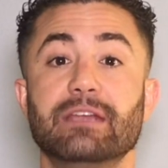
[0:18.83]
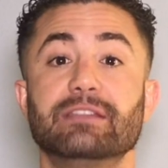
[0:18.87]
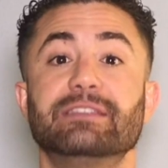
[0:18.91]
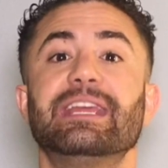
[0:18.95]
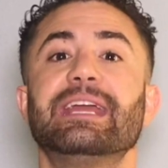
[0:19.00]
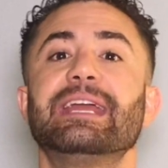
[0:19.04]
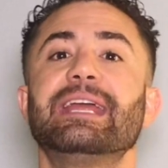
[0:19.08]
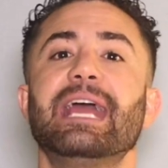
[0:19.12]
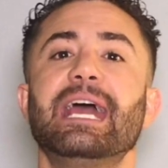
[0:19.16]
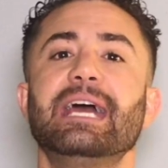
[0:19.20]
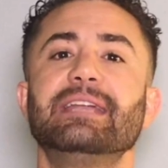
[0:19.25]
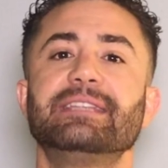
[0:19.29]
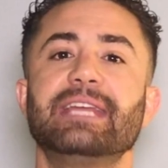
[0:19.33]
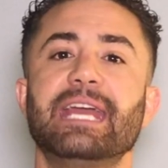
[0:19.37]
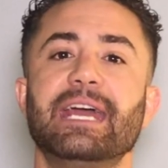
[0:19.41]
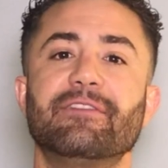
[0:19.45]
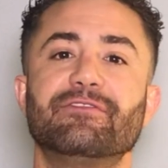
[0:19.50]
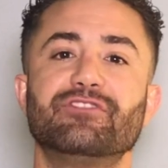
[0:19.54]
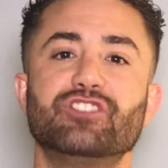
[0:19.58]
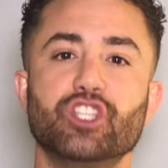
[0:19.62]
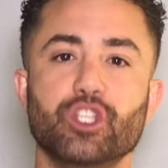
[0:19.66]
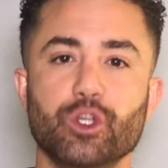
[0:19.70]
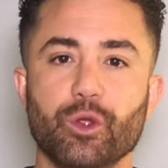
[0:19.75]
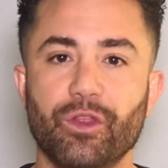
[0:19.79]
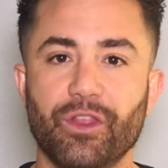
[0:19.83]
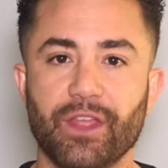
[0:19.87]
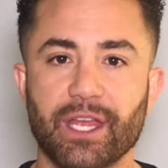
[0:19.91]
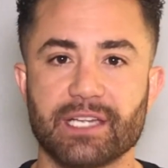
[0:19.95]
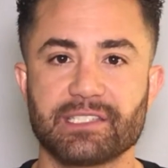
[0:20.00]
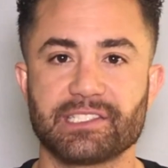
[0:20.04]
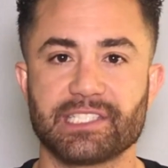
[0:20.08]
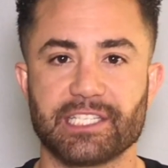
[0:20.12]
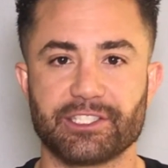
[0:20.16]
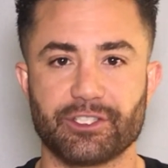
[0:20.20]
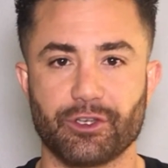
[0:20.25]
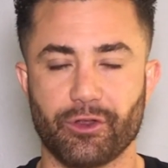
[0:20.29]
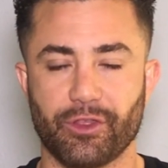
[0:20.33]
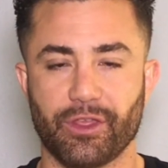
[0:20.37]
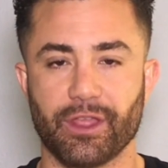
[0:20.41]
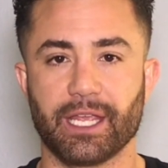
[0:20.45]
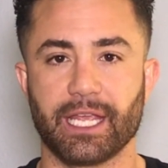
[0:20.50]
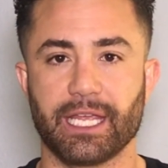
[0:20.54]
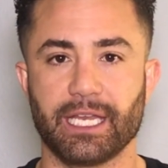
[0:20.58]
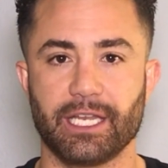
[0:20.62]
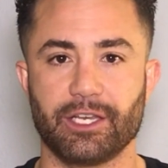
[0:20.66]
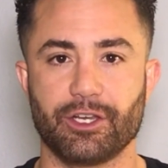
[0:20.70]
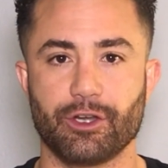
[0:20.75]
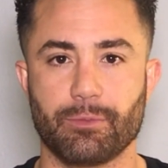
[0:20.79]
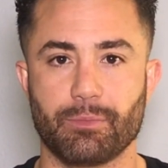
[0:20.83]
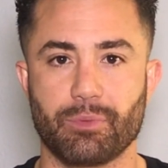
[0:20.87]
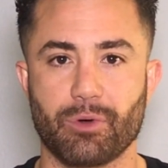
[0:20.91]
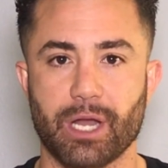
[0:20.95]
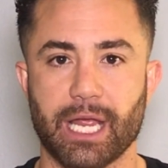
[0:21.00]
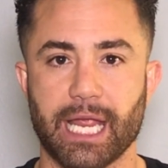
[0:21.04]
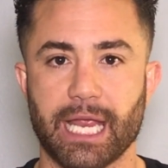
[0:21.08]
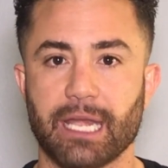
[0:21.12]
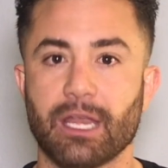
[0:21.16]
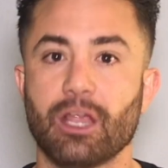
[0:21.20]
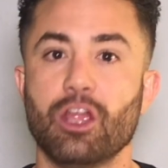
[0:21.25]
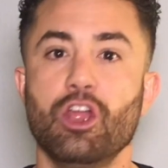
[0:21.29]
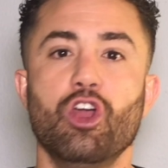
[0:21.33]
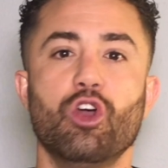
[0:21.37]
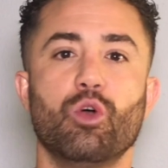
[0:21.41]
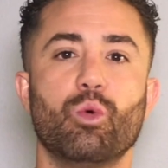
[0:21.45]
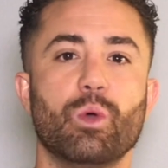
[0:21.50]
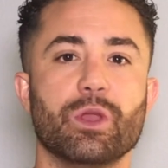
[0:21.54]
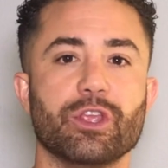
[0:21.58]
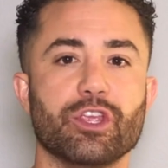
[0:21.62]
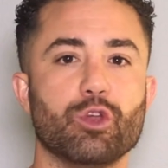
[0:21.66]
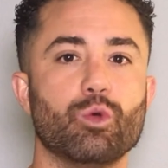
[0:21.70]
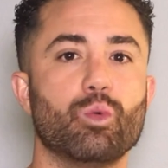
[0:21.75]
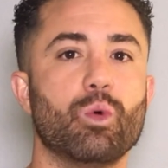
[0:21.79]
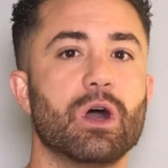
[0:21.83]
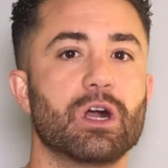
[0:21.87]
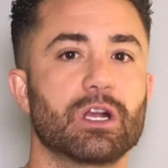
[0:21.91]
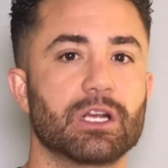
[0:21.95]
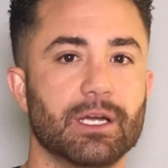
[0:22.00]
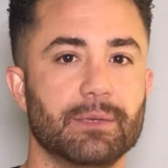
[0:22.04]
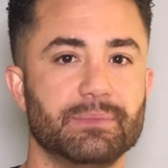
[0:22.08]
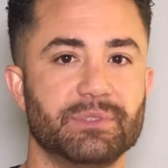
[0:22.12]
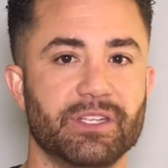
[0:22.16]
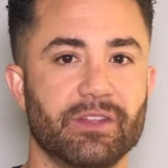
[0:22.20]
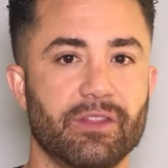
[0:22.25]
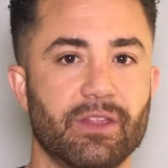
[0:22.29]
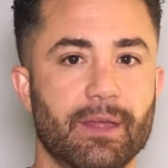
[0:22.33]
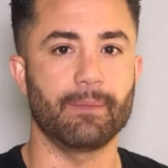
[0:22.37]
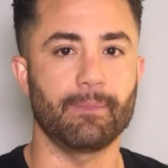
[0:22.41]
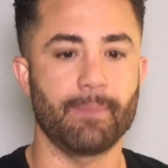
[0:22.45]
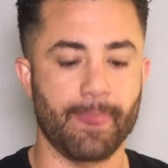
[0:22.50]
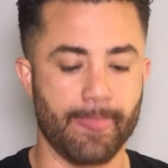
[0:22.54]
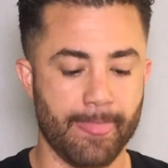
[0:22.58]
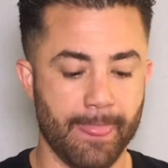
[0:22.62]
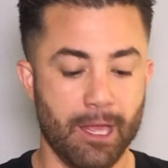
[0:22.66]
They have two things that they're thinking in their brain when you walk up to them.